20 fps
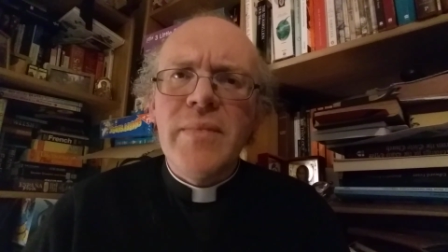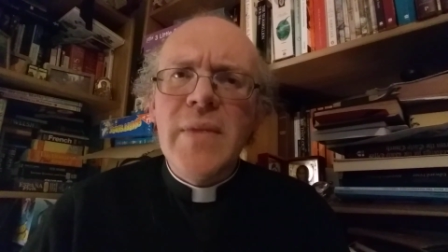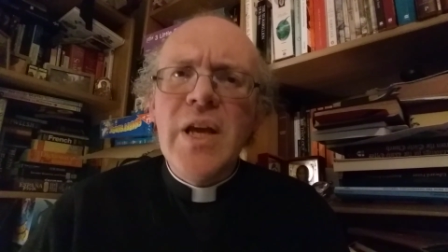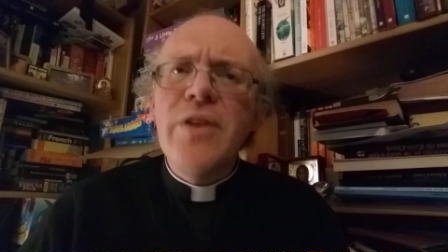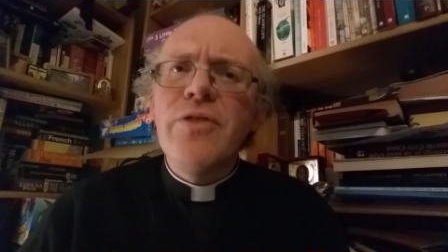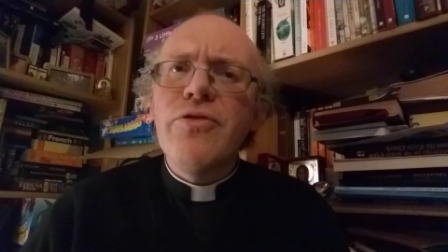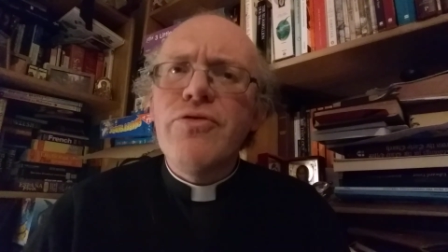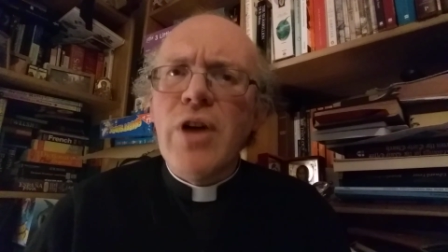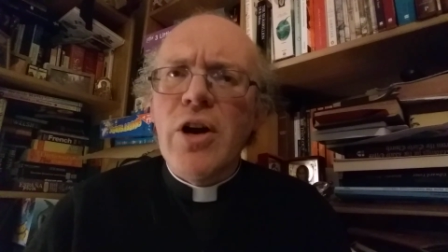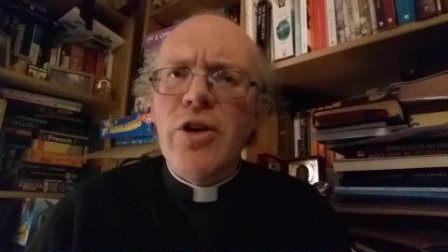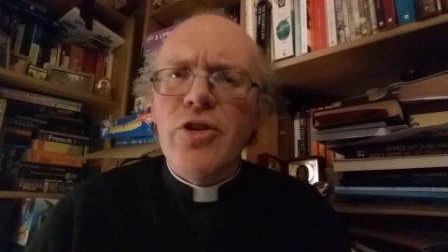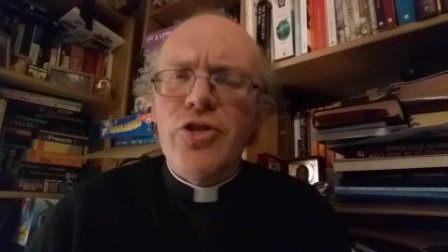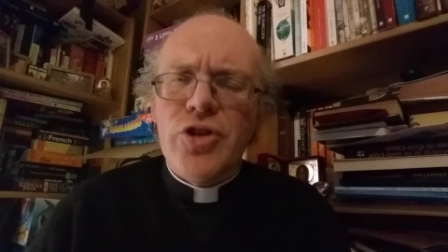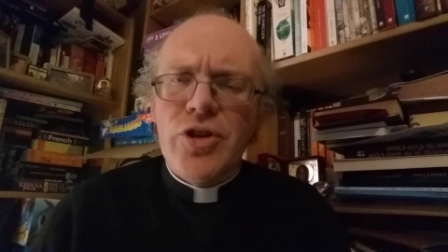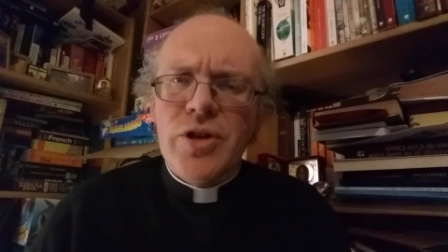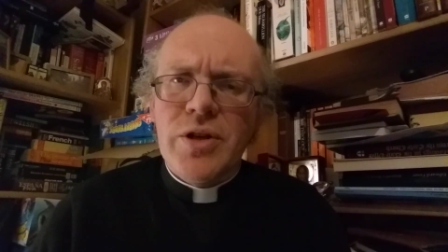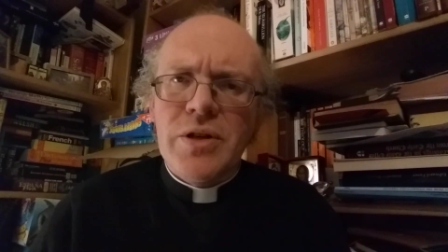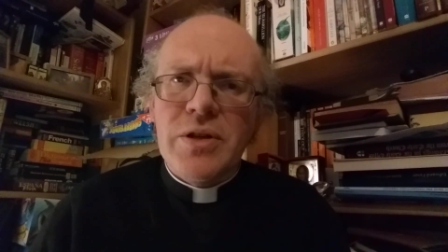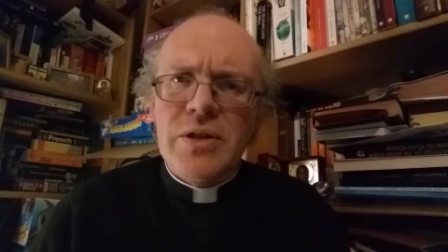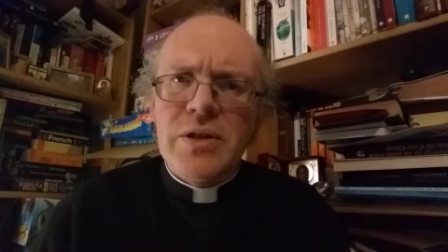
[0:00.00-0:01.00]

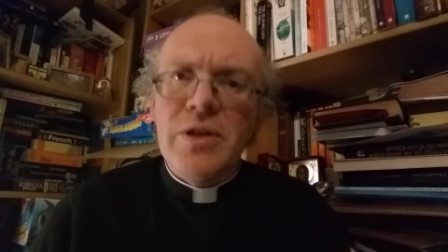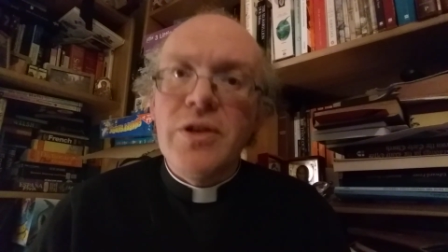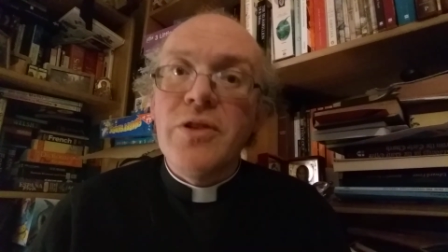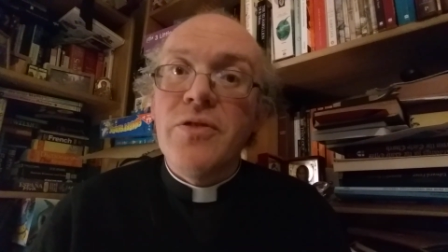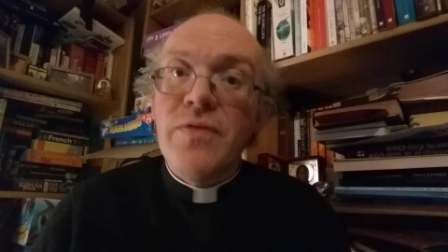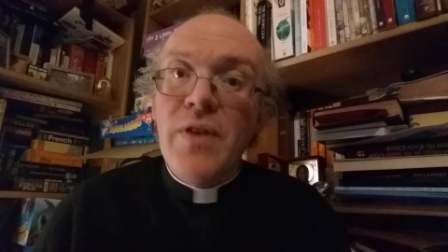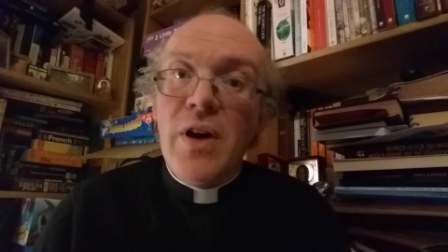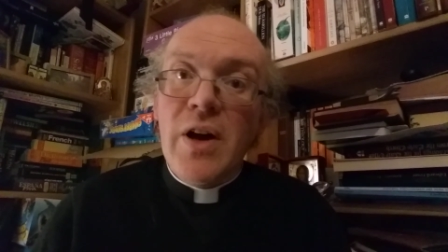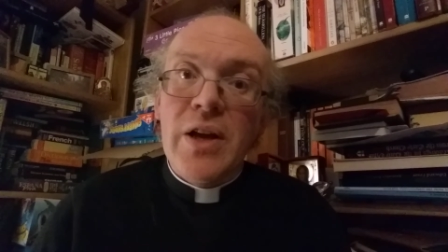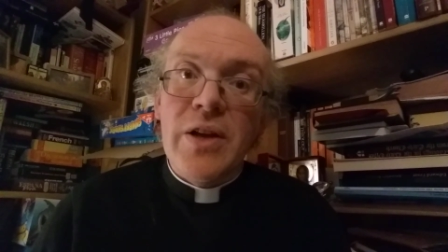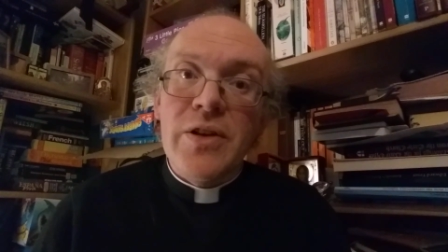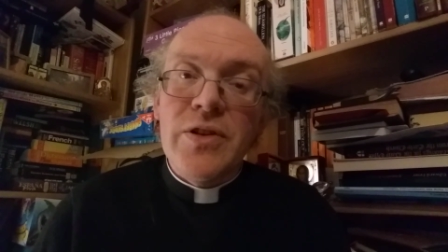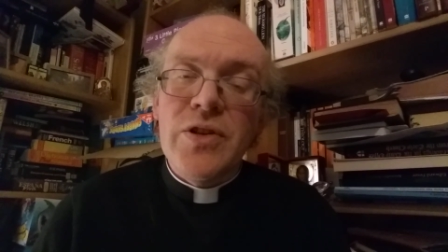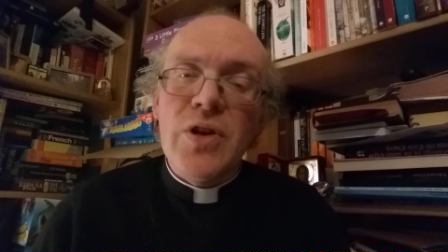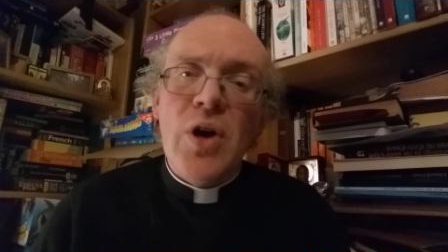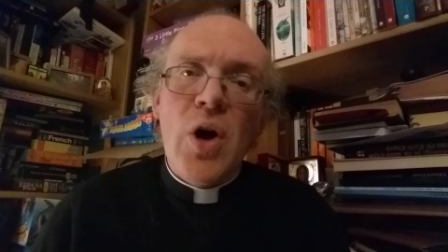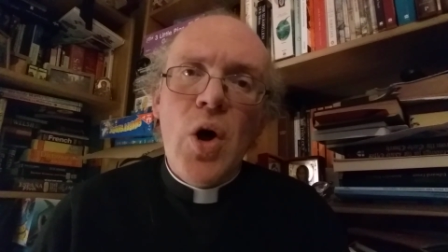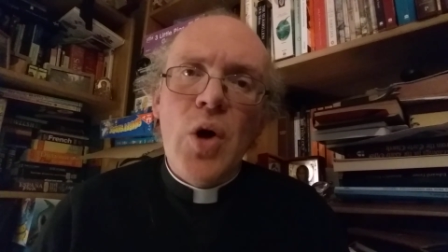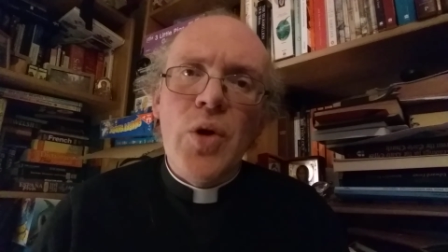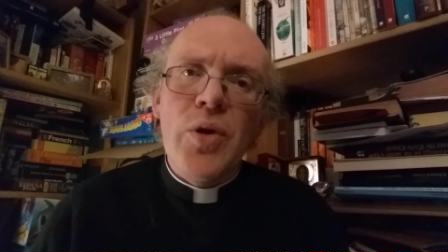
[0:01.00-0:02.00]
instructions and advice
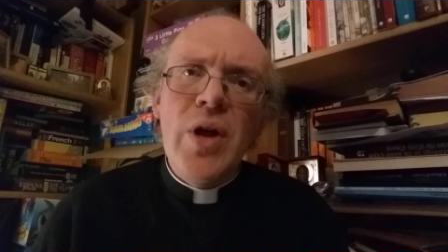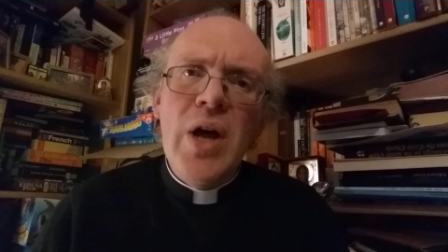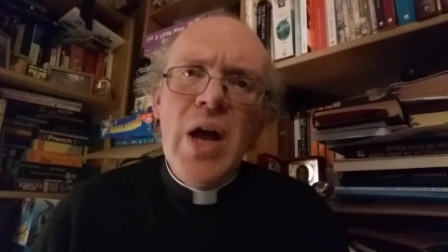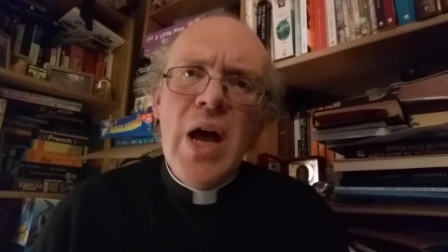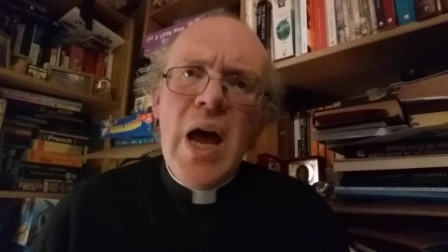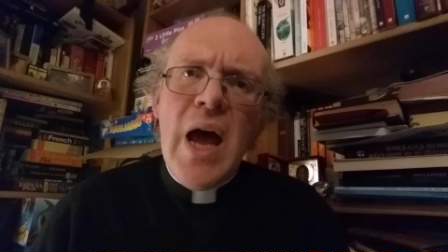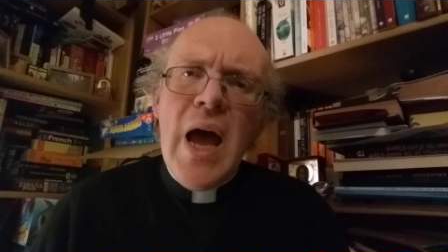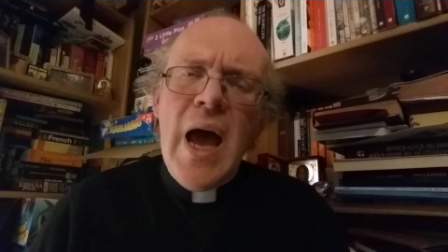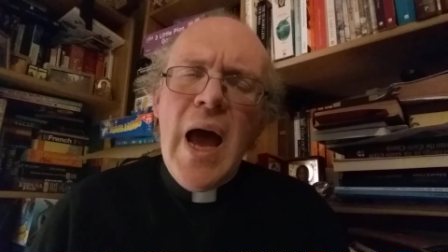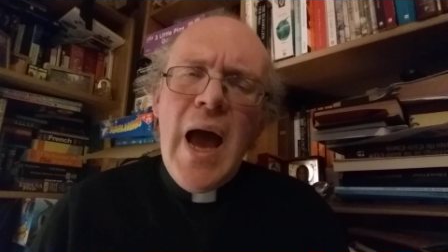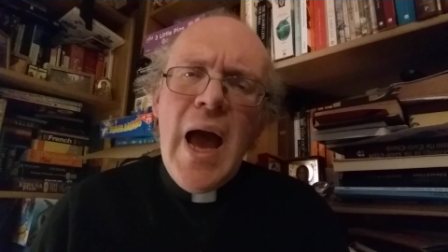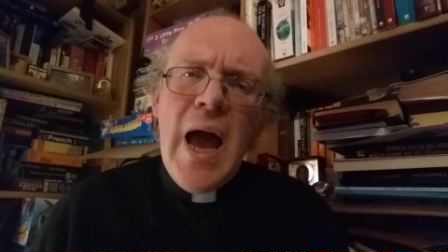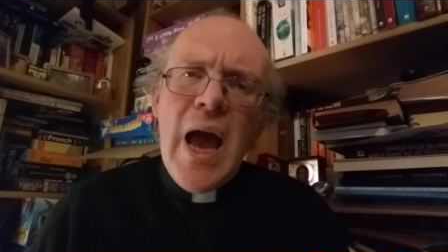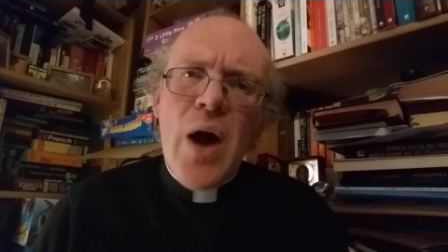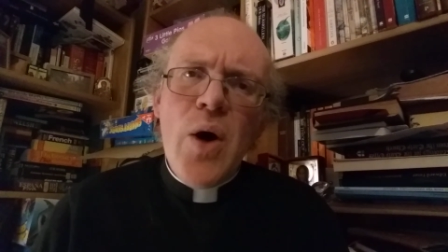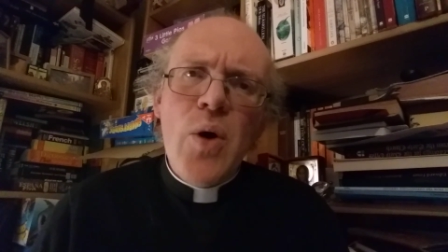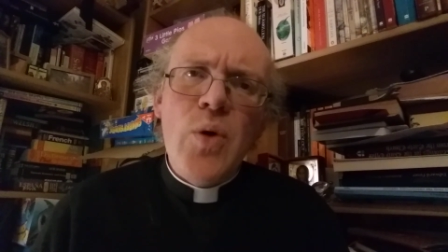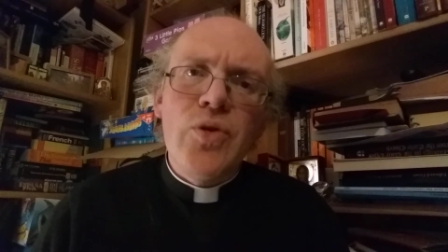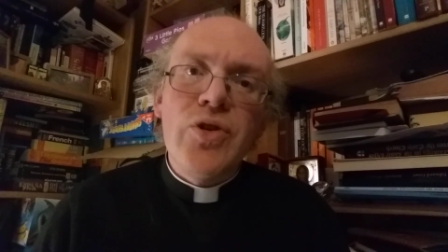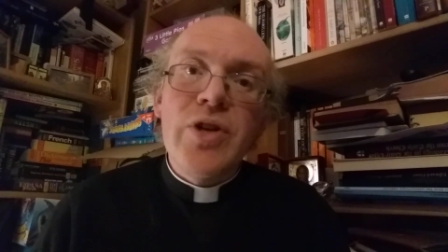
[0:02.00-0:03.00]
on
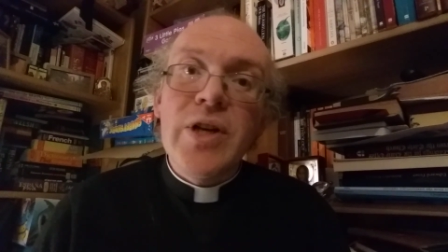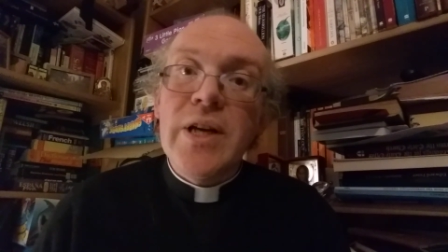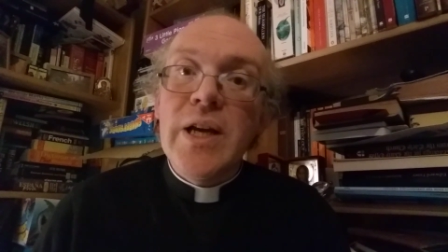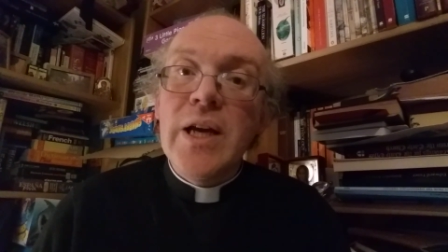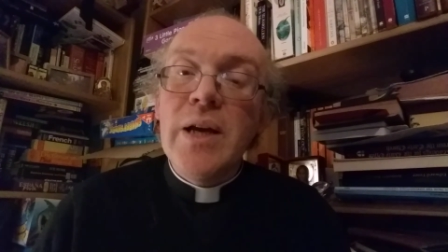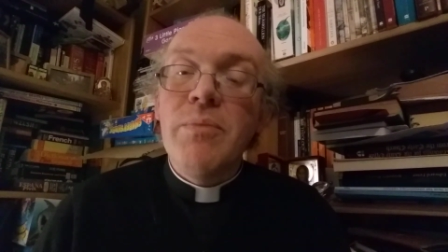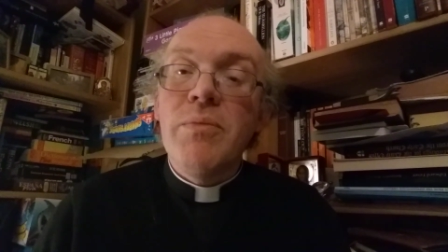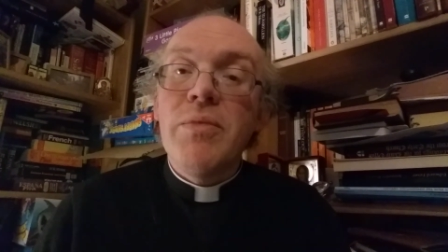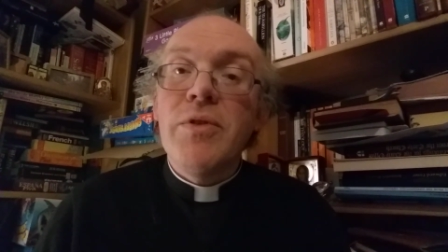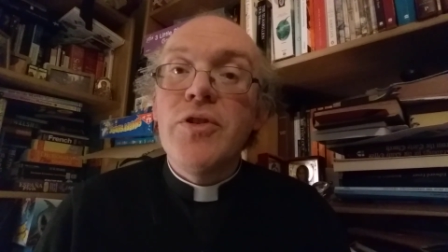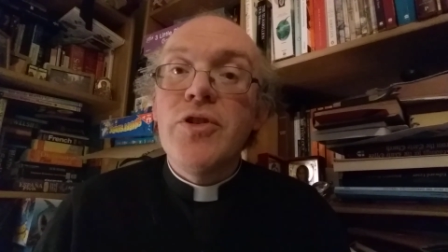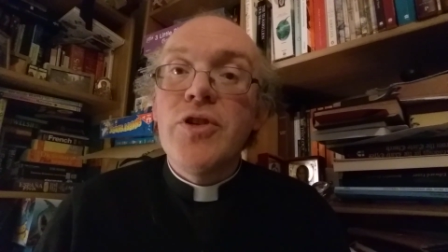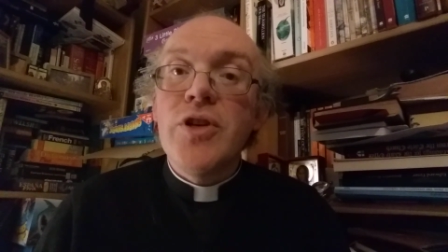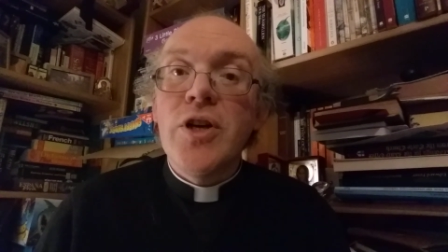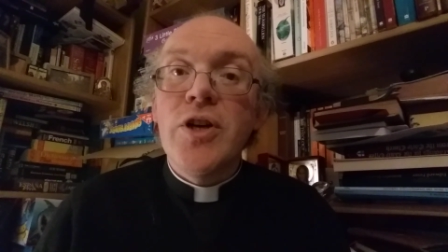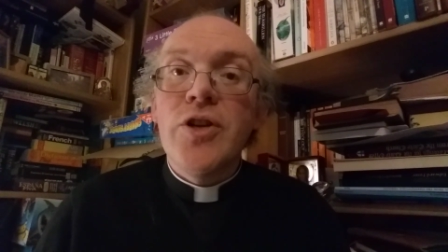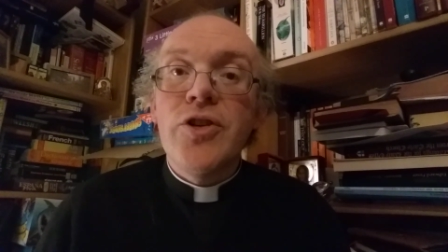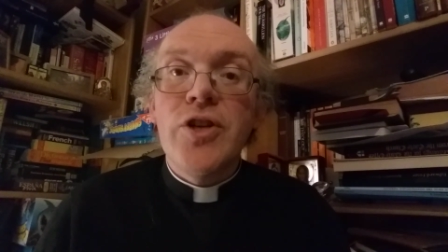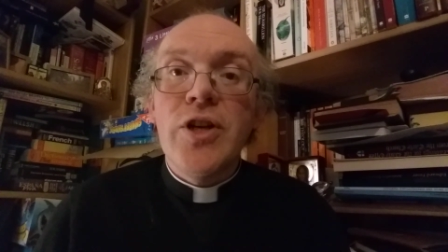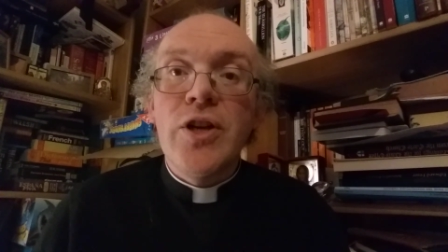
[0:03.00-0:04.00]
how to keep the
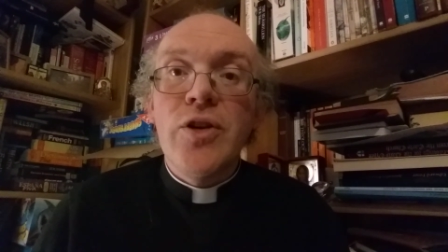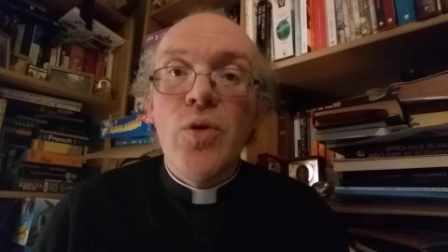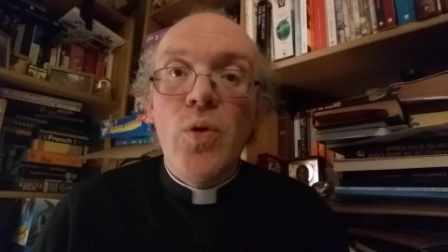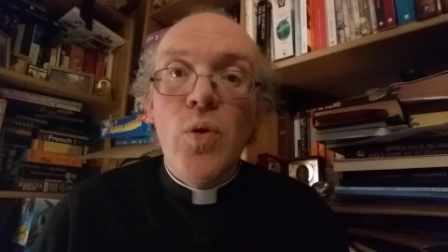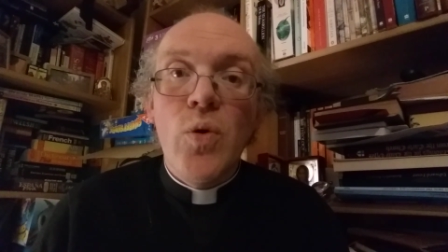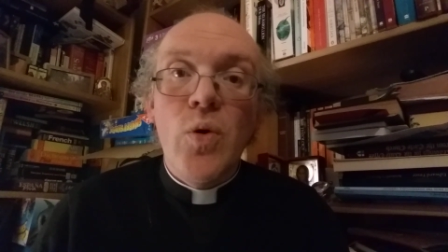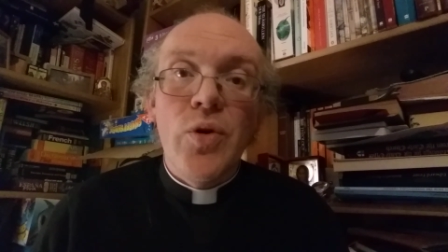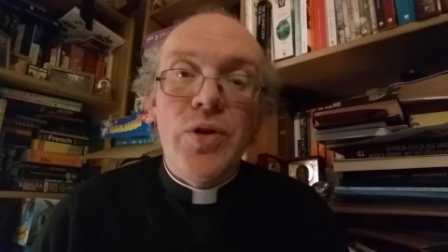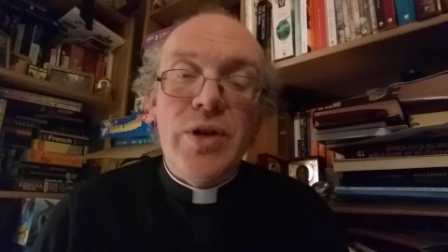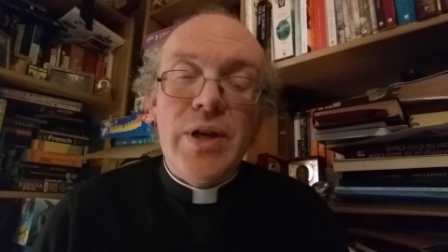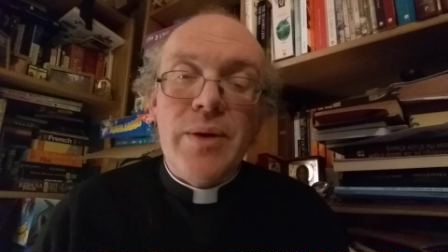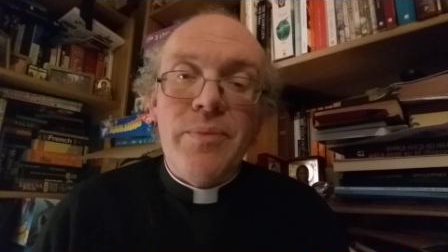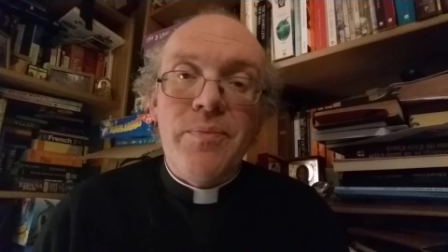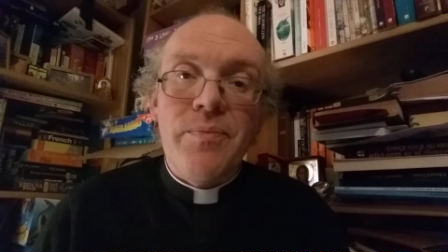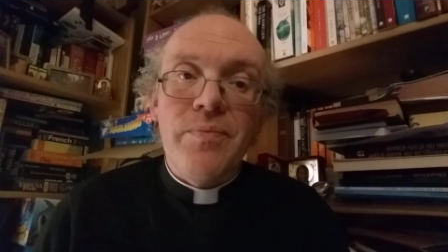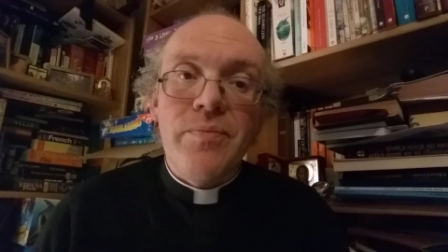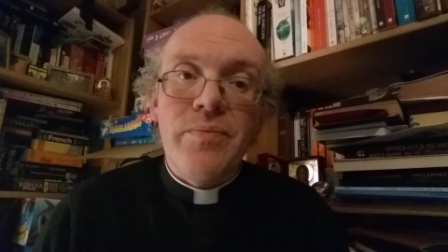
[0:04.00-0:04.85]
church in order,